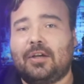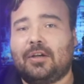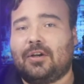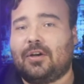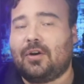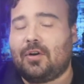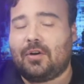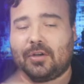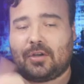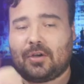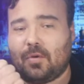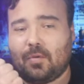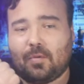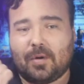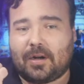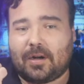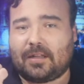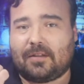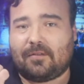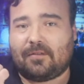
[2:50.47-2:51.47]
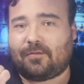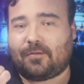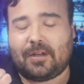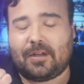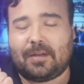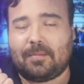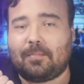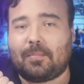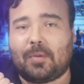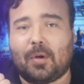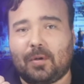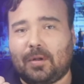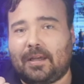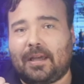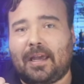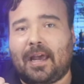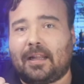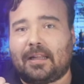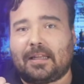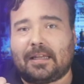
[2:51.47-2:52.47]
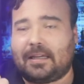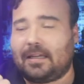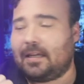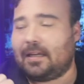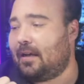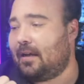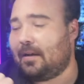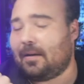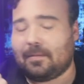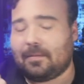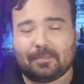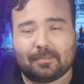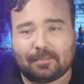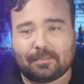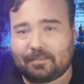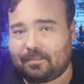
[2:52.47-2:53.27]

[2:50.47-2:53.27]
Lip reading: go work at the freaking bowling alley, along